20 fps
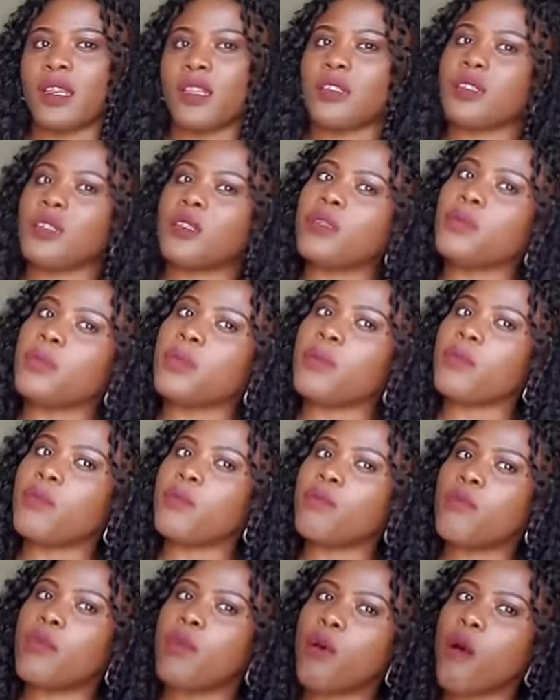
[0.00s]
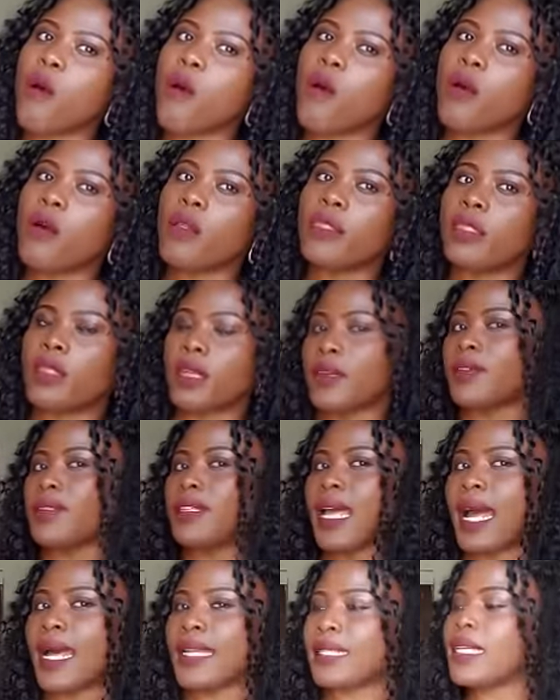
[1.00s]
it's gonna be more than
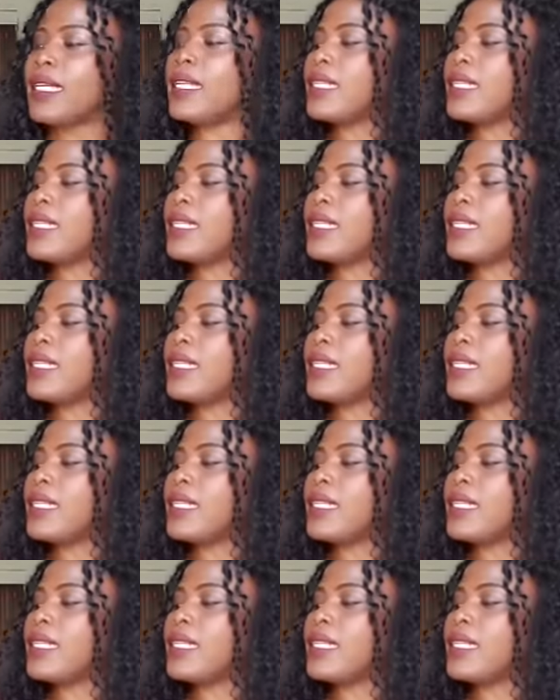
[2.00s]
that,